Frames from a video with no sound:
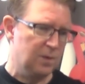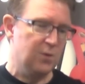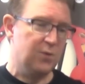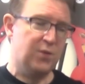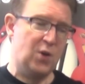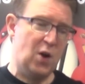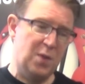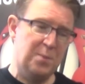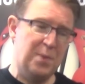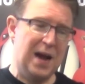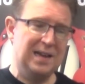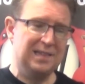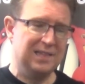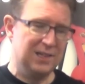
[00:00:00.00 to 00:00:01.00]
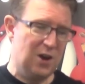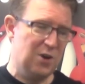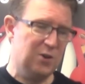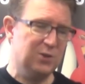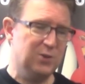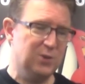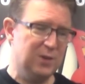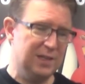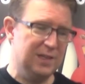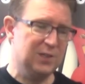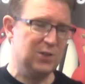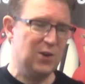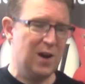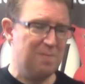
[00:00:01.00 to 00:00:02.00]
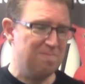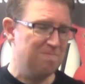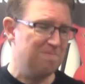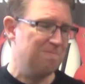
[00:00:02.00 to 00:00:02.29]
Forgot the passing note, I'll do it this time.